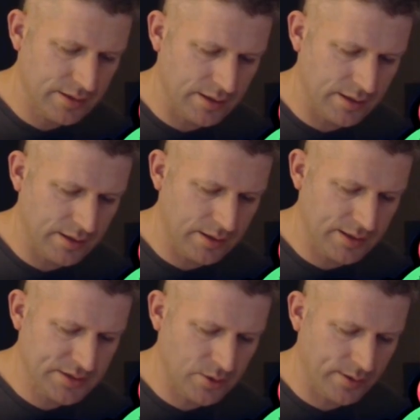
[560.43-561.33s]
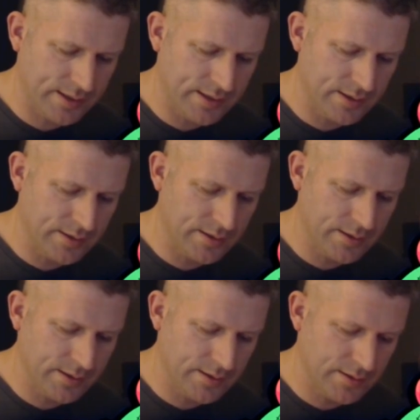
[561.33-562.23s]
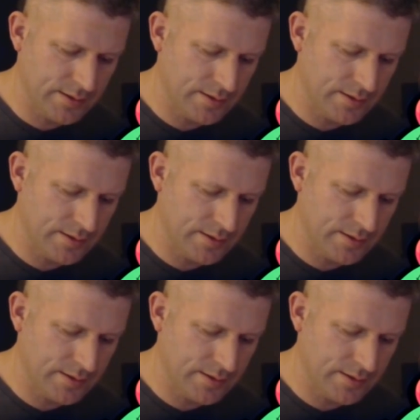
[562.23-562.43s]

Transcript: Uh, let's go back here.